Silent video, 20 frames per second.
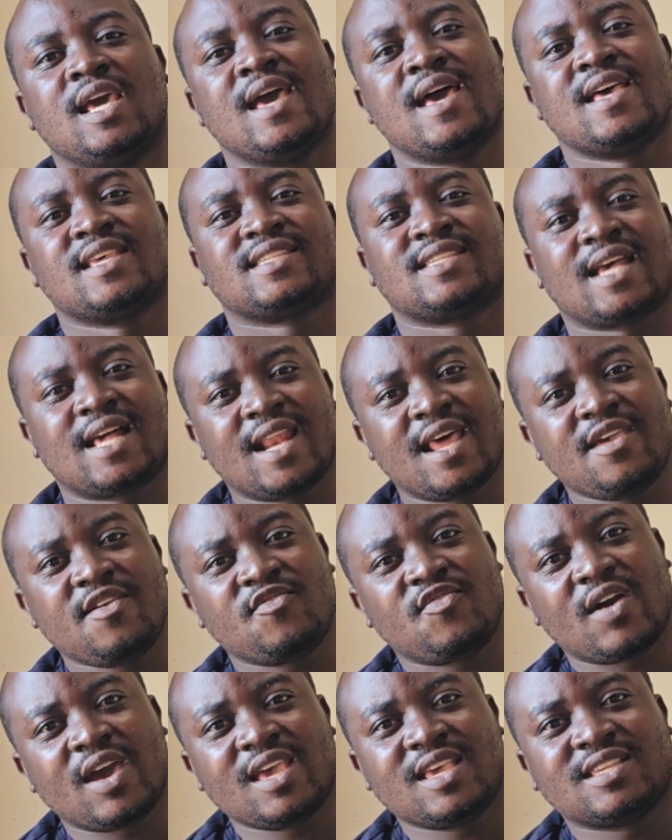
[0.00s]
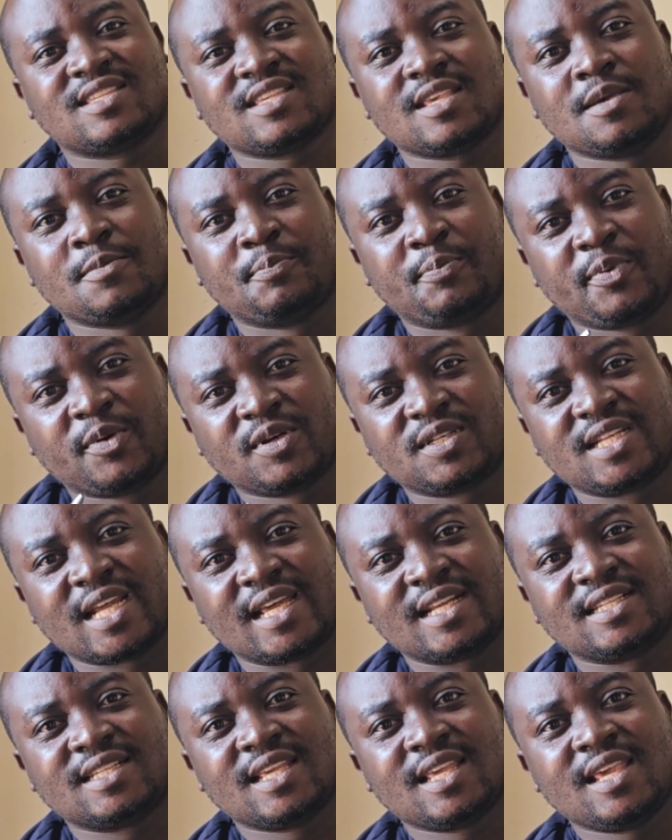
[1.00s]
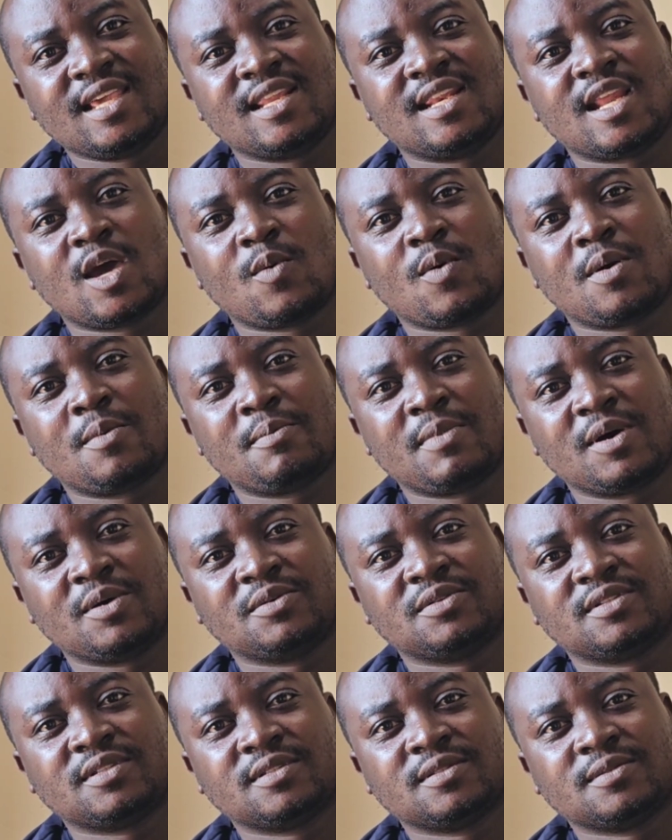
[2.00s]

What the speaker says: Saliva is important in our mouth